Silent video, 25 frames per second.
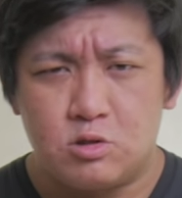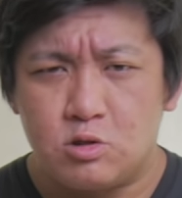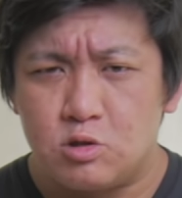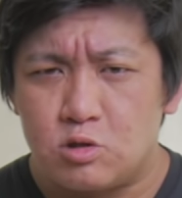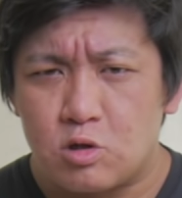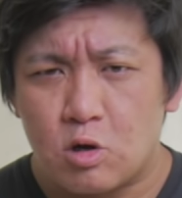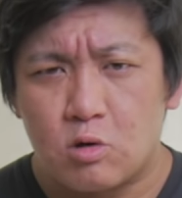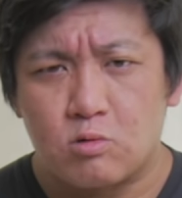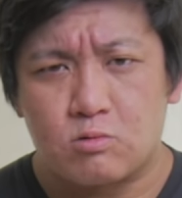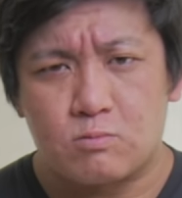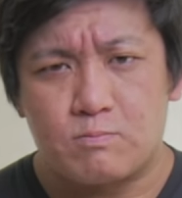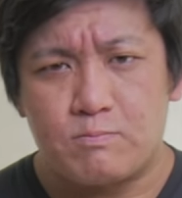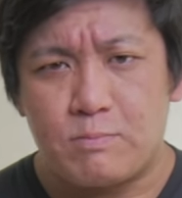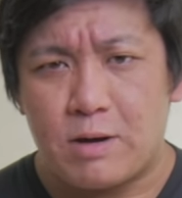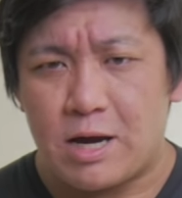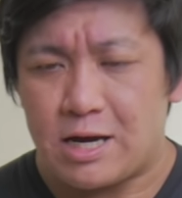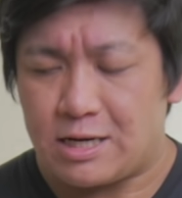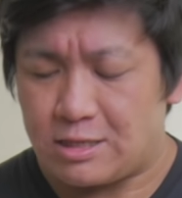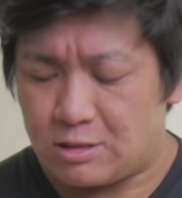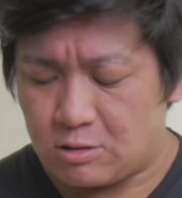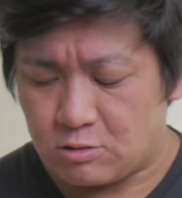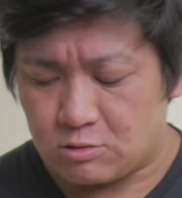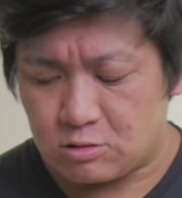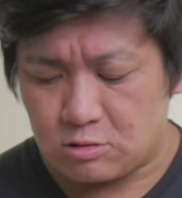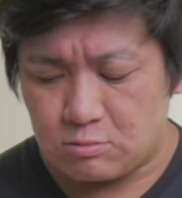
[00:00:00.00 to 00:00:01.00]
don't buy
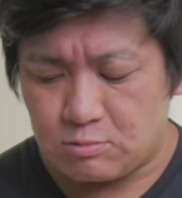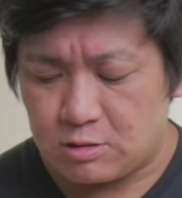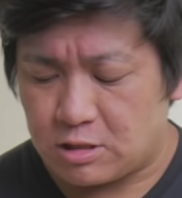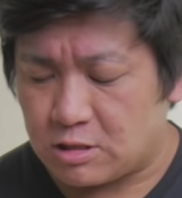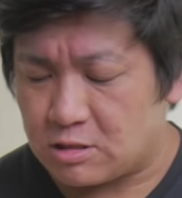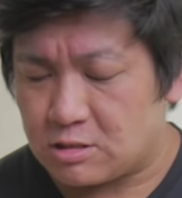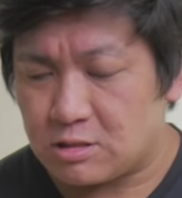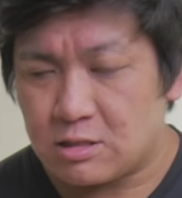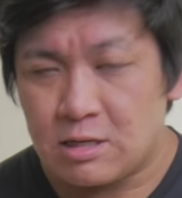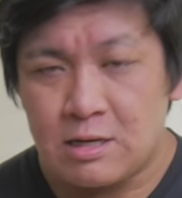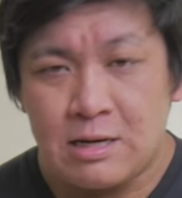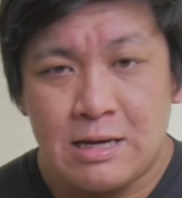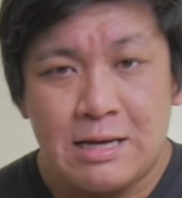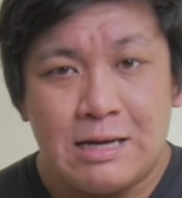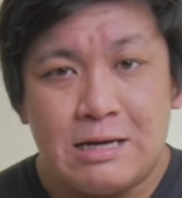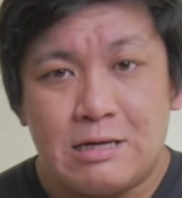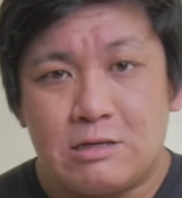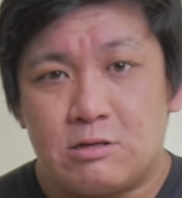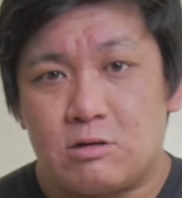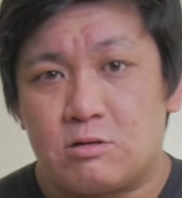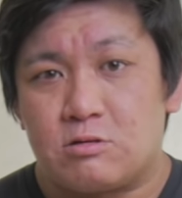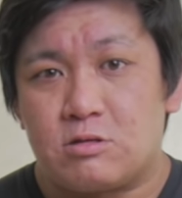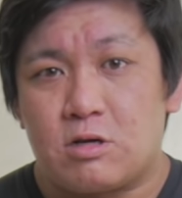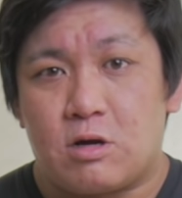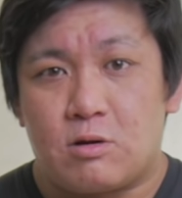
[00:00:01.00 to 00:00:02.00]
those because
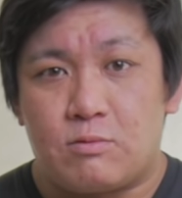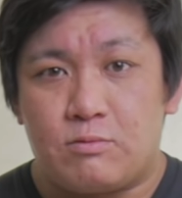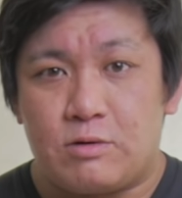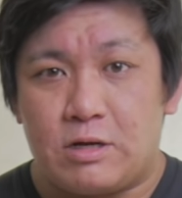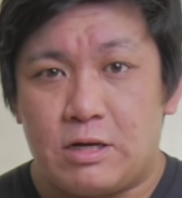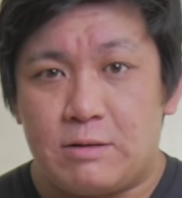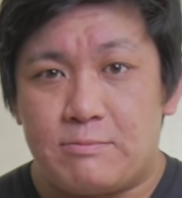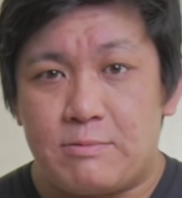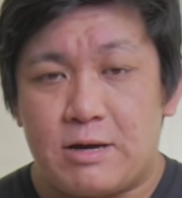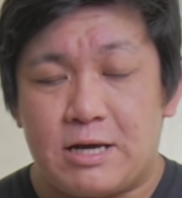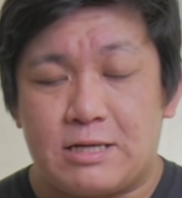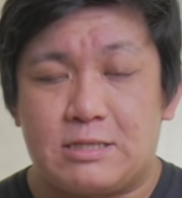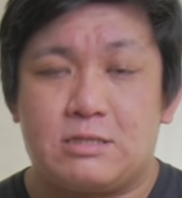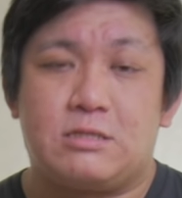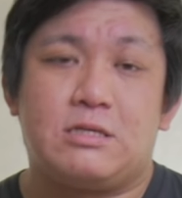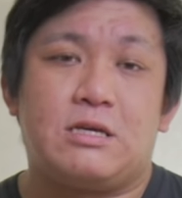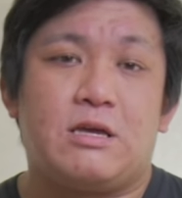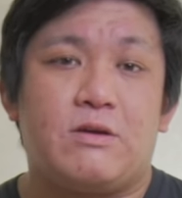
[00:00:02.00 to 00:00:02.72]
those are really bad.